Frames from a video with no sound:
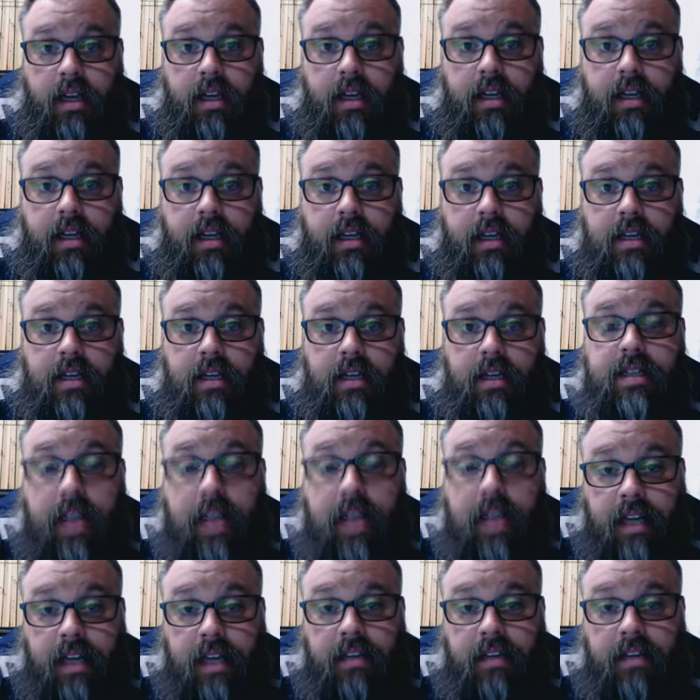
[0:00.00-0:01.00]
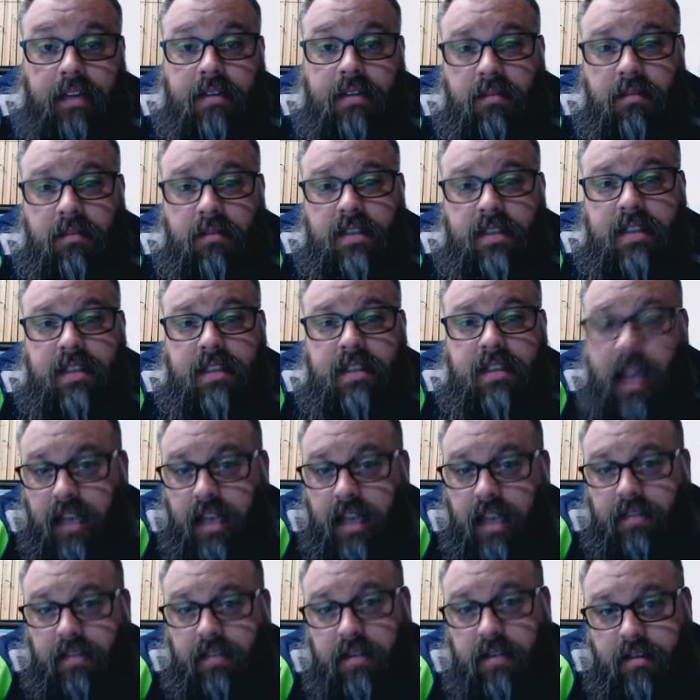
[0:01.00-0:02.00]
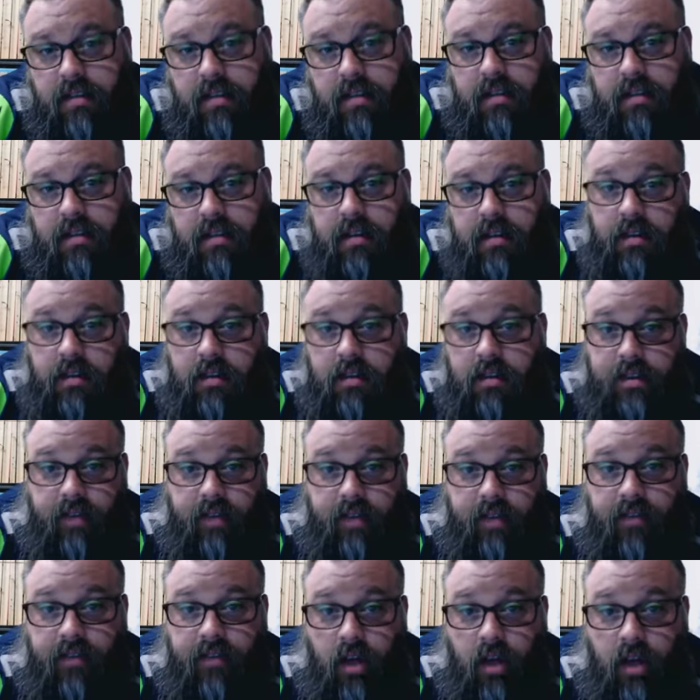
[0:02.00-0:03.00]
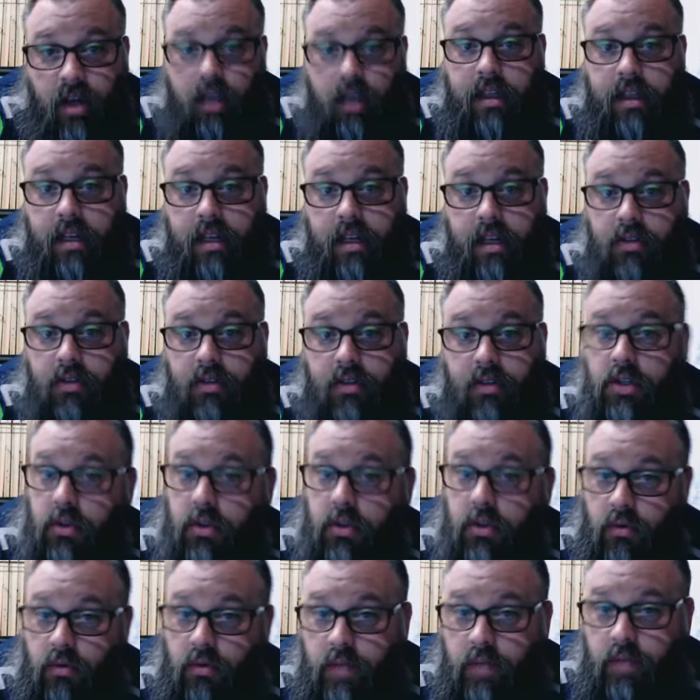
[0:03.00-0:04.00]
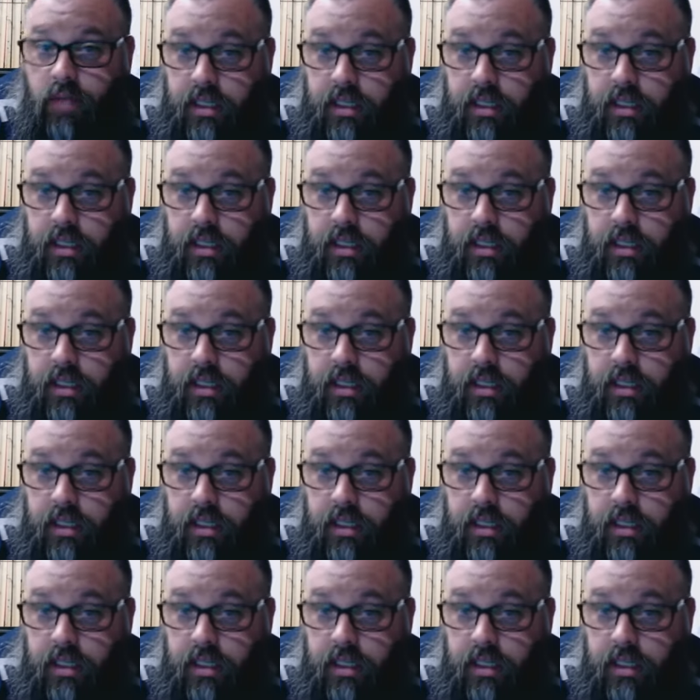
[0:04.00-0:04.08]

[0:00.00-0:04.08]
assigned some science stuff on there too.